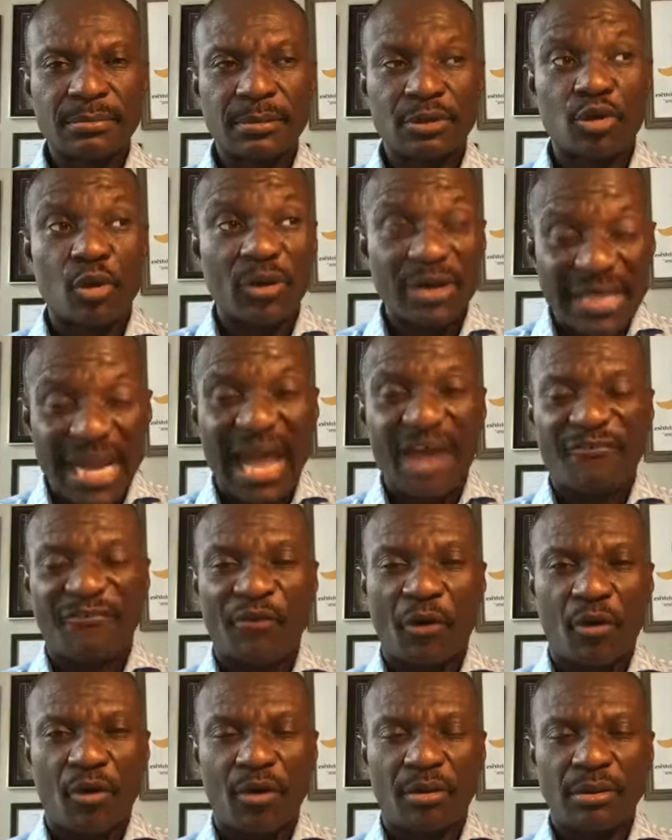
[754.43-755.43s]
So
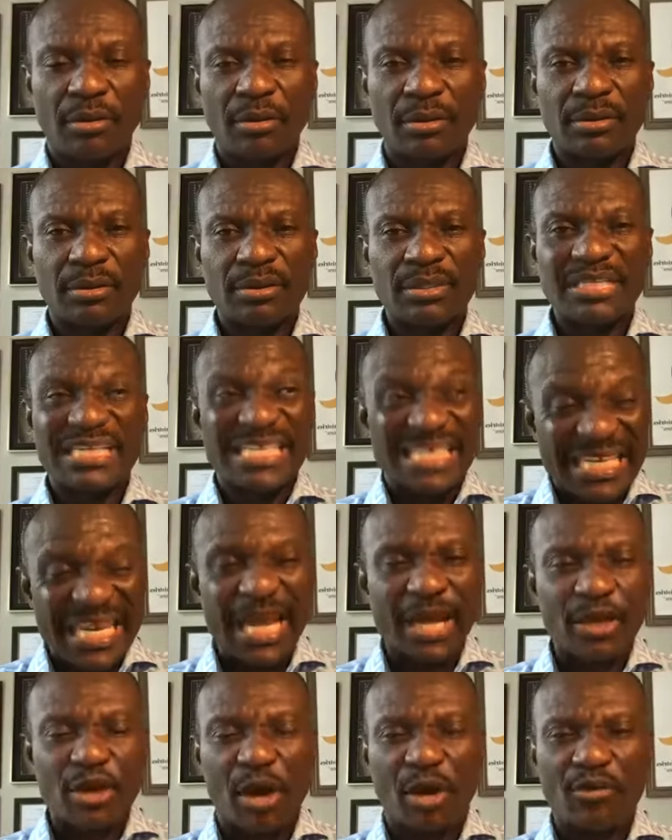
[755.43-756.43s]
therefore,
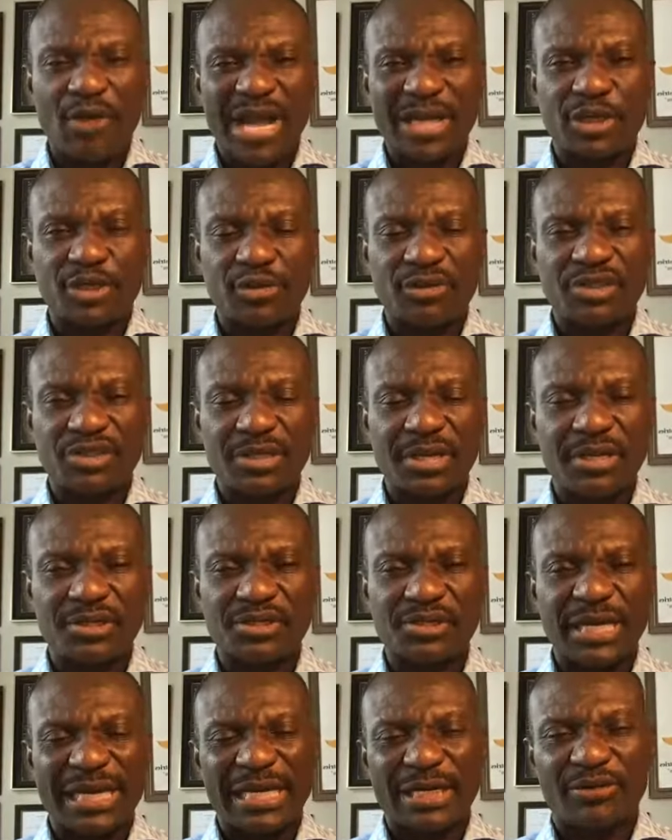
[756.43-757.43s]
see your
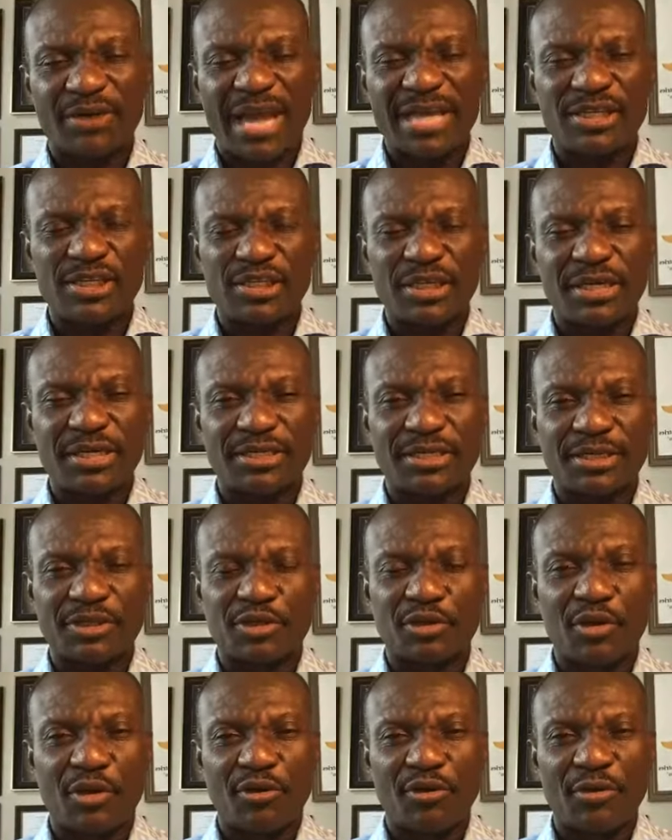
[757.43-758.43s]
righteousness in Christ Jesus.
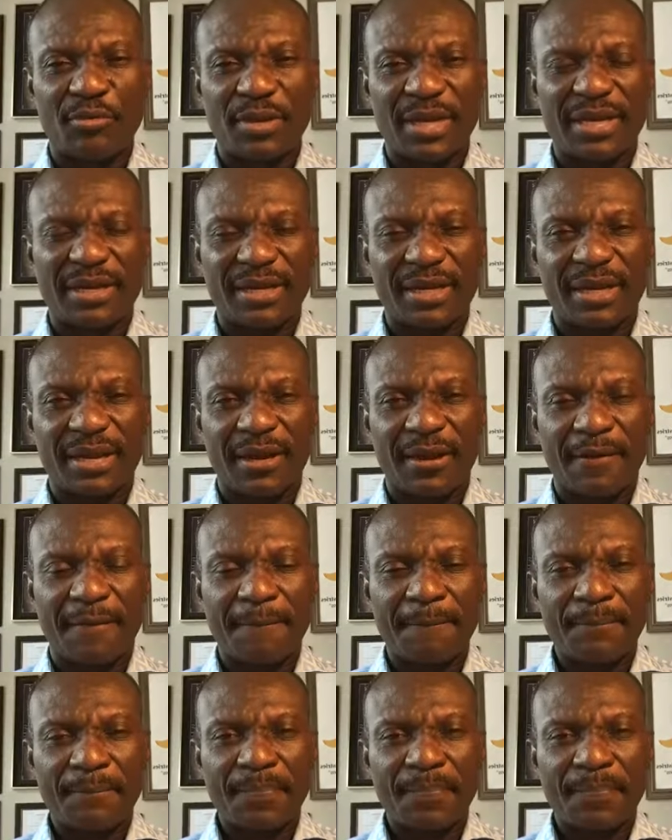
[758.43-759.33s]
Glory be to God.